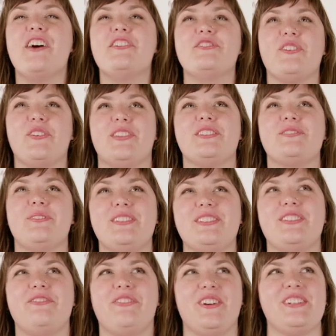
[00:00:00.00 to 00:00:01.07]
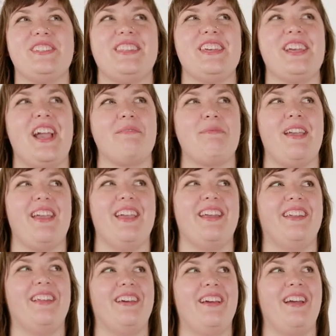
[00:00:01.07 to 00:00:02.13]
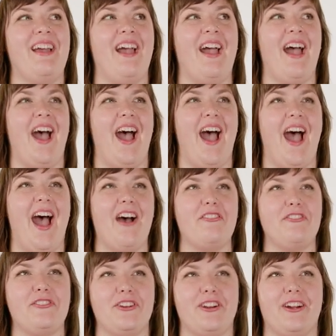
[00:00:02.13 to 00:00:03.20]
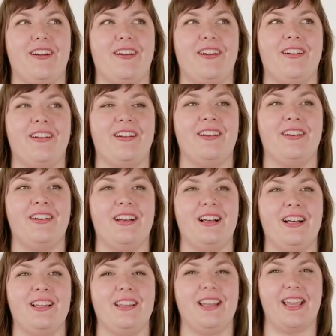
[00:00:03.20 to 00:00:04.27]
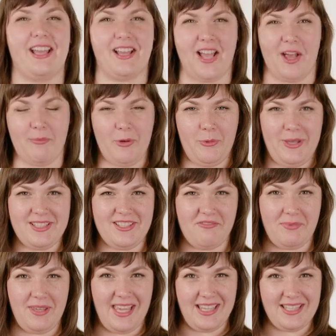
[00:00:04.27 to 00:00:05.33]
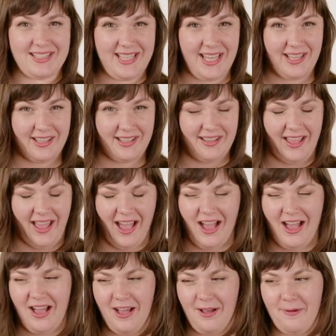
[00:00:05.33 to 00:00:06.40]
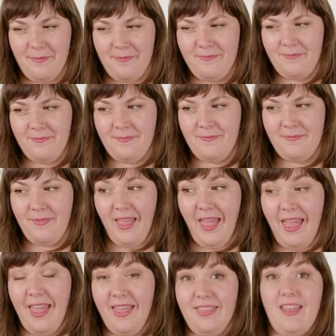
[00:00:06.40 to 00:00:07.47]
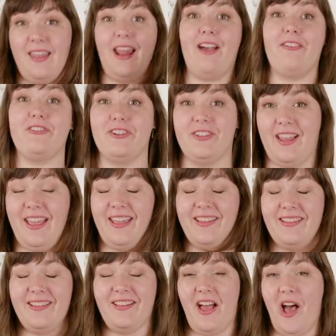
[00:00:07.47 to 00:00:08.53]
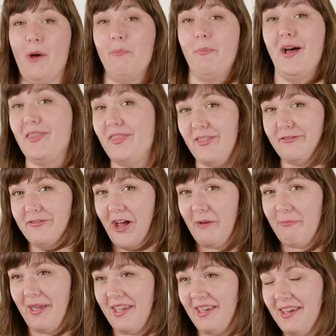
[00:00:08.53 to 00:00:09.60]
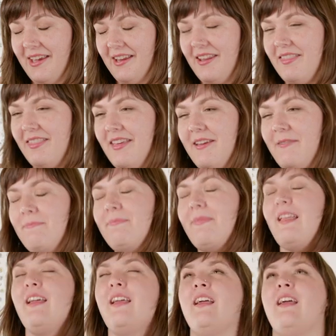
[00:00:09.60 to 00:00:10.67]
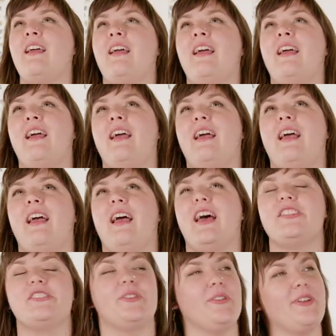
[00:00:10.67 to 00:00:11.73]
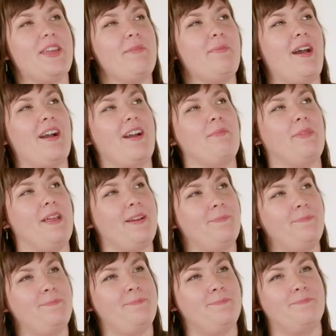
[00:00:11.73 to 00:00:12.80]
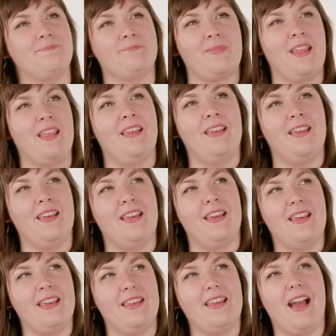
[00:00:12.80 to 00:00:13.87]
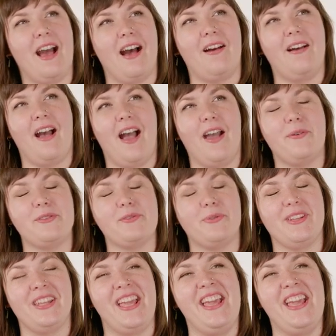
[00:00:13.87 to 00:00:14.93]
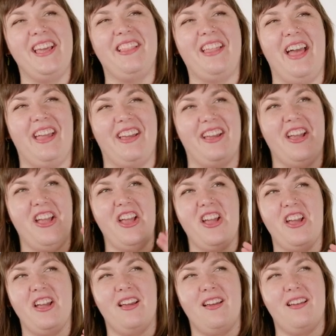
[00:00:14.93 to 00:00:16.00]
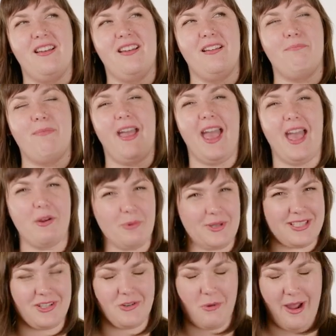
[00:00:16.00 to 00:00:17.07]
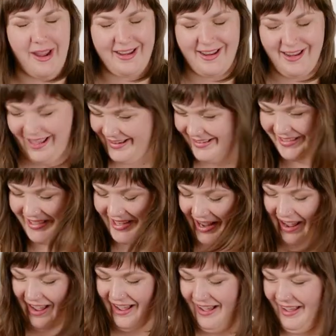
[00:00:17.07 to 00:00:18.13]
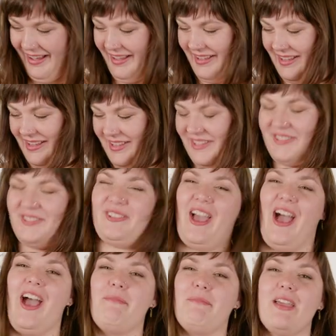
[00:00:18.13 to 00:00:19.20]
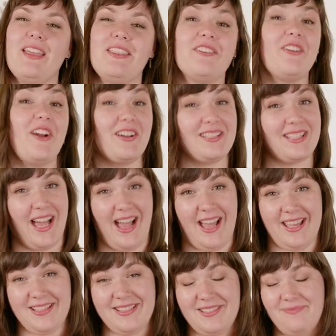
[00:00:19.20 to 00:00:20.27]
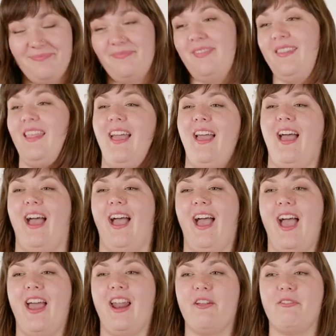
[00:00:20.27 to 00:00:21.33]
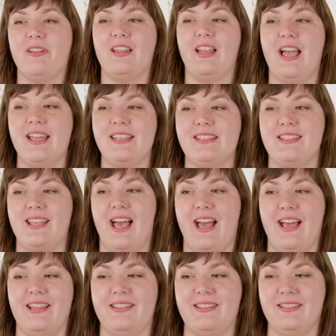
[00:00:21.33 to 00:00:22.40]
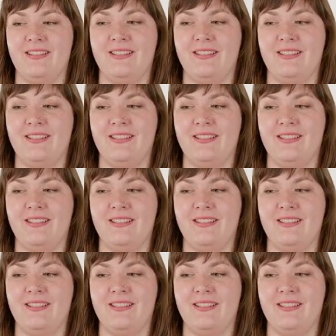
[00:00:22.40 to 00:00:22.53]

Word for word: so this was the first thing I made after like a couple weeks of being sick. Um, and then after like a month of not making anything. And so looking back, I'm like, hmm, yeah, I was really like, my head wasn't quite in it. Uh, so yeah, I made the wrong size and I realized that,